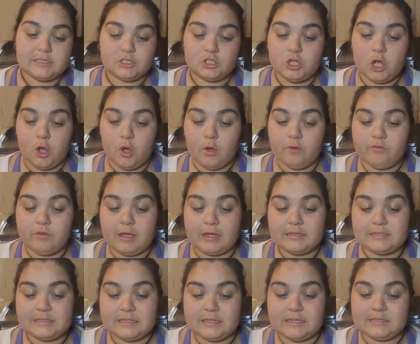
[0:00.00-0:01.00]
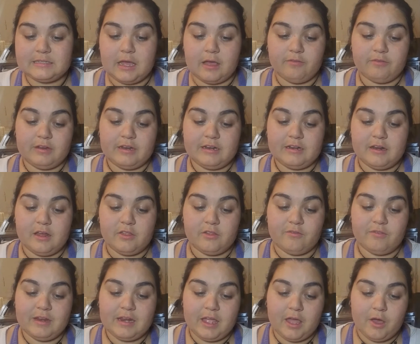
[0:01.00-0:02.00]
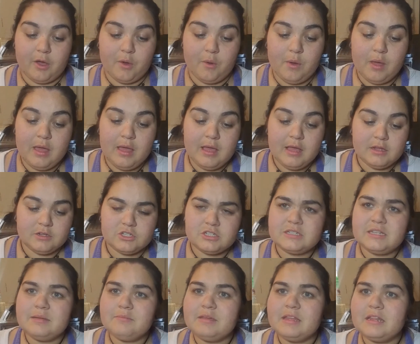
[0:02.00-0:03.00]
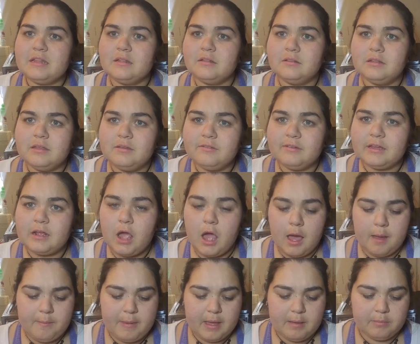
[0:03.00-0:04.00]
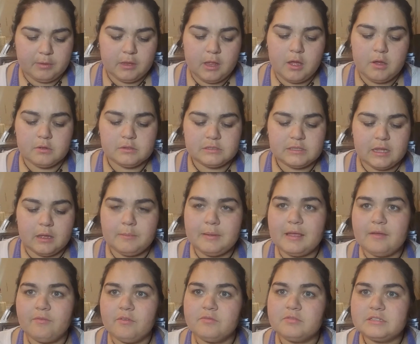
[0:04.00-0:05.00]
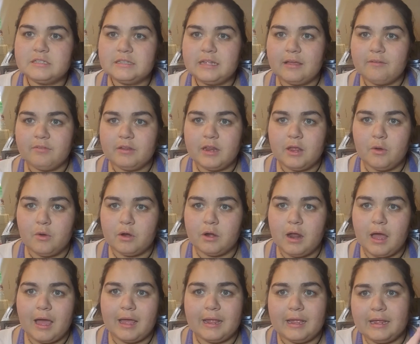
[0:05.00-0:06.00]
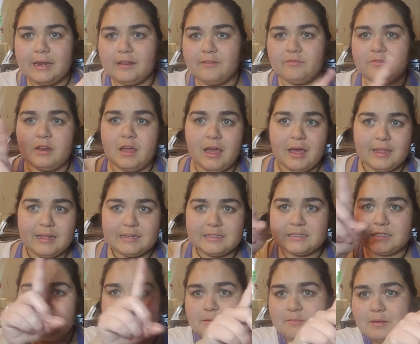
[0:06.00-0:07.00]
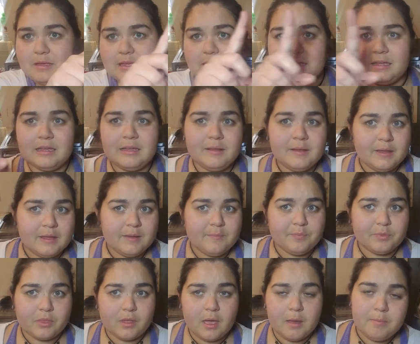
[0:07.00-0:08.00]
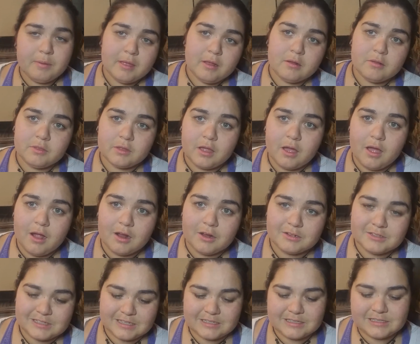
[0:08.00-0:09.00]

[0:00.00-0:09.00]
So if you guys see this outfit in another video, just leave a comment below, tell me if you've seen that video or not, and if not, it's gonna be up here in the cards.